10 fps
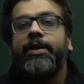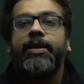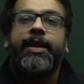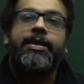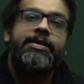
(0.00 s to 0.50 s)

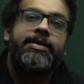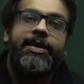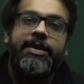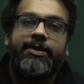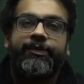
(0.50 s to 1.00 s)
it is
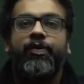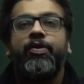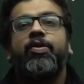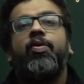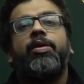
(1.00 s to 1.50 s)
these 4
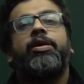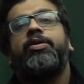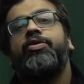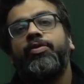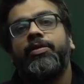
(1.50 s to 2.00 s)

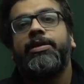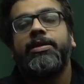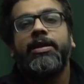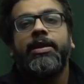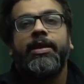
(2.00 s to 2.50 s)
golden rules
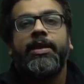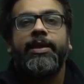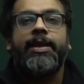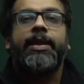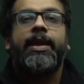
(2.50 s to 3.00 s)

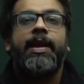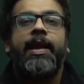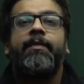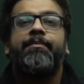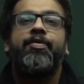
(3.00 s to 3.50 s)
that will
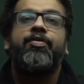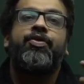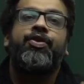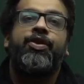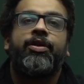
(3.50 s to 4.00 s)
help you
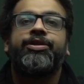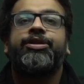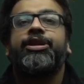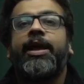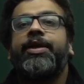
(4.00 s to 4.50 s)

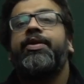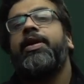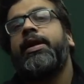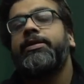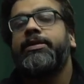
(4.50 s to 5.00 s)
cross-check your
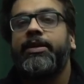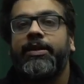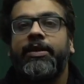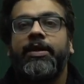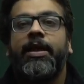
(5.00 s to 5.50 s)
answer
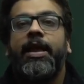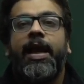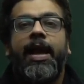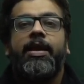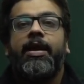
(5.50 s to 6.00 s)

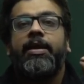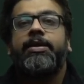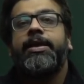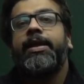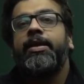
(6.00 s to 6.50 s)
and
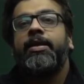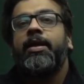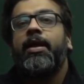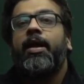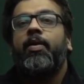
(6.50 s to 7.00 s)
attain
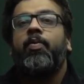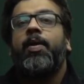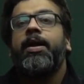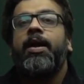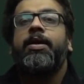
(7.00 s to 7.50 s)
a
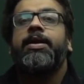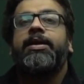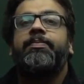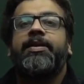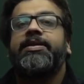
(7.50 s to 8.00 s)

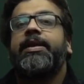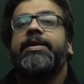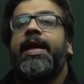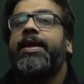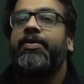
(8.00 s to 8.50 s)
100%
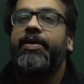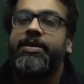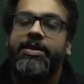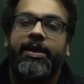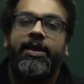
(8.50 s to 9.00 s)

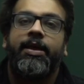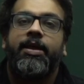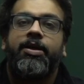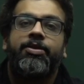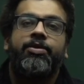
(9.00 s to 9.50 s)
accuracy
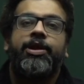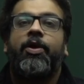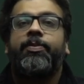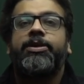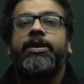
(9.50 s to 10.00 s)
to the
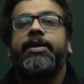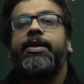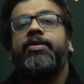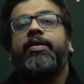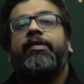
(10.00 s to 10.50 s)
option
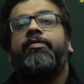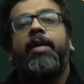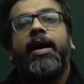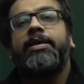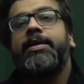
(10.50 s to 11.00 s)
that you have
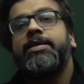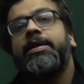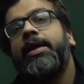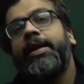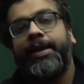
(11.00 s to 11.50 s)
marked as the
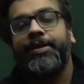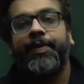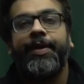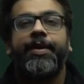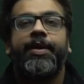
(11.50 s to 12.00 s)
correct
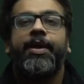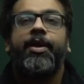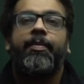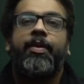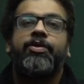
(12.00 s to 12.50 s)
one,
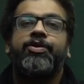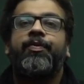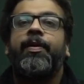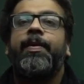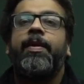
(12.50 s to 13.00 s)
because you
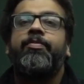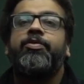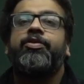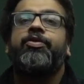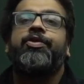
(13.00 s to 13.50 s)
will be able
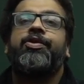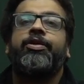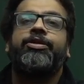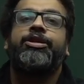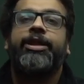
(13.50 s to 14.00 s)
to
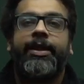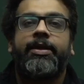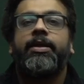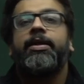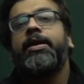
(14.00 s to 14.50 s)

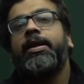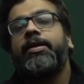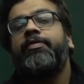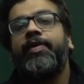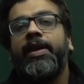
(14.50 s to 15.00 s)
cross-check
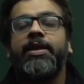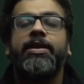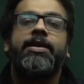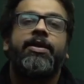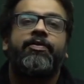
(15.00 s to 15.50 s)
the
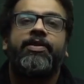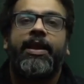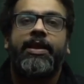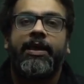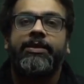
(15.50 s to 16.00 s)
validity of
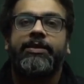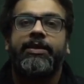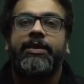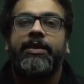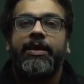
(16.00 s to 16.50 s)
that answer
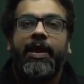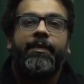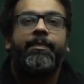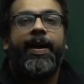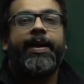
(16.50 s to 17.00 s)

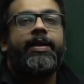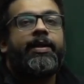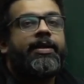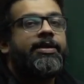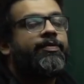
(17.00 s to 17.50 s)
by
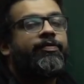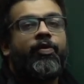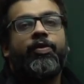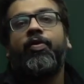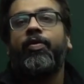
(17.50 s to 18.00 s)
these
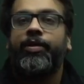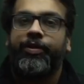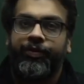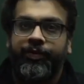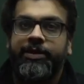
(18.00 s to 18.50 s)
4 golden
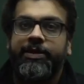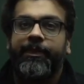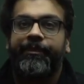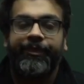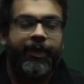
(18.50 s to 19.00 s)
rules.
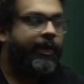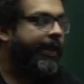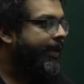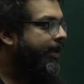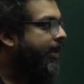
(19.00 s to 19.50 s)

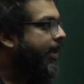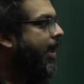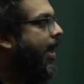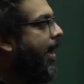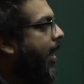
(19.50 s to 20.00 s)
Okay,
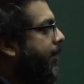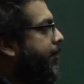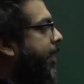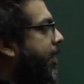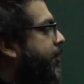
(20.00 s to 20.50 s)

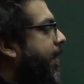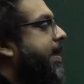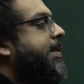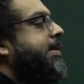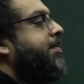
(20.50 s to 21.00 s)
they are very
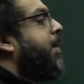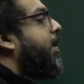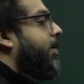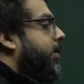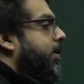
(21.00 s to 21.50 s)

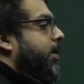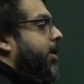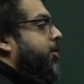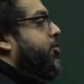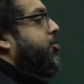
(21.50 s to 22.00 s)
similar
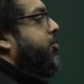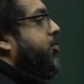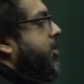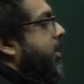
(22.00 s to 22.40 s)
to